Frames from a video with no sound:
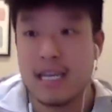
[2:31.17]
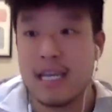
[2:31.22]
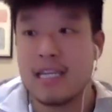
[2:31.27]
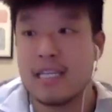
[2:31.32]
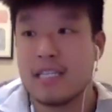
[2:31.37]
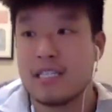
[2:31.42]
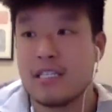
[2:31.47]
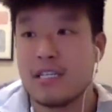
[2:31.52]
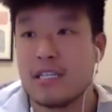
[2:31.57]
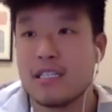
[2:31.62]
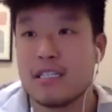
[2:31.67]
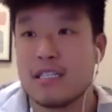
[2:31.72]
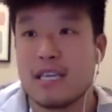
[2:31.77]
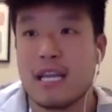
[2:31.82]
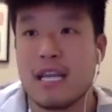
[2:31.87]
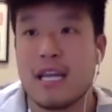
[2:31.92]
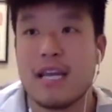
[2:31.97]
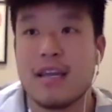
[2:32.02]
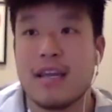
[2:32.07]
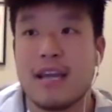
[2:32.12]
It's just
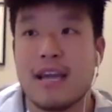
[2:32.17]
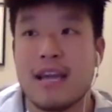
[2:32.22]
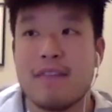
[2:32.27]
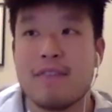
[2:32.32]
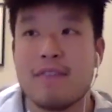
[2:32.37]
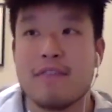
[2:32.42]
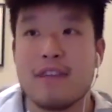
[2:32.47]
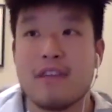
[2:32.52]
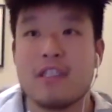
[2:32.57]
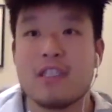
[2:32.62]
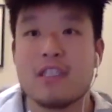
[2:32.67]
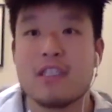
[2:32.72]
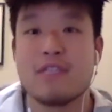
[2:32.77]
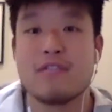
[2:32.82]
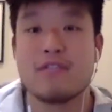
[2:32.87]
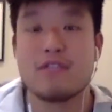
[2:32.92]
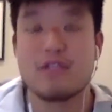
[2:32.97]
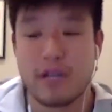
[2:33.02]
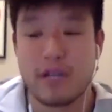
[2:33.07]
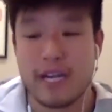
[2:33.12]
that I have years
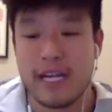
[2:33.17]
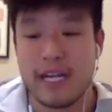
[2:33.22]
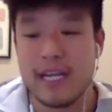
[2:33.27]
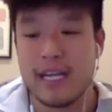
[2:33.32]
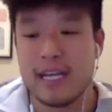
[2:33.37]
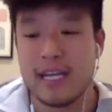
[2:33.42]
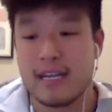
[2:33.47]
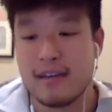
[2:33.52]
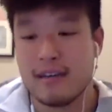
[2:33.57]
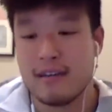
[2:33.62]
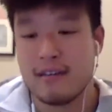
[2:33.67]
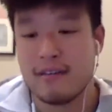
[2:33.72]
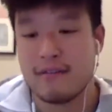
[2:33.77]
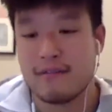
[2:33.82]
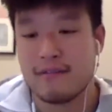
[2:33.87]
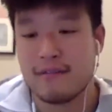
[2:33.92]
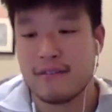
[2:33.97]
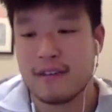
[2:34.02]
of training of